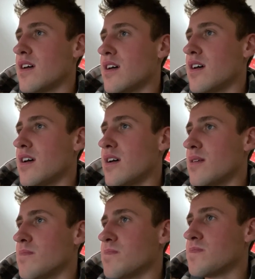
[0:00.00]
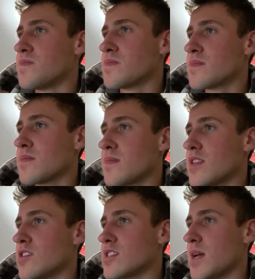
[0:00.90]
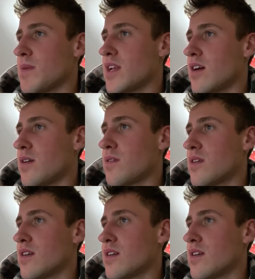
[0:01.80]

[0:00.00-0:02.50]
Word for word: Um, just let me know.